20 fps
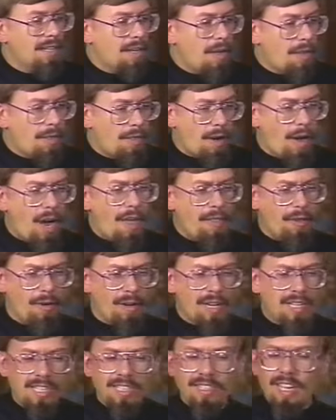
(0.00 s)

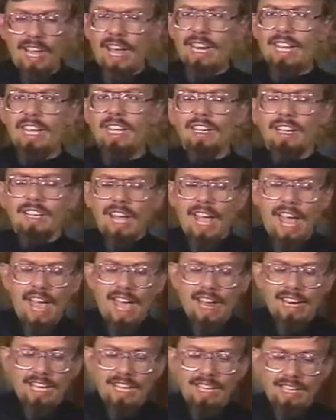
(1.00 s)
There isn't
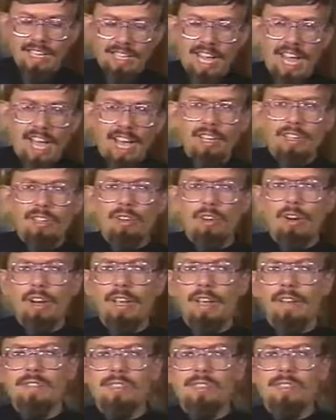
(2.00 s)
any category of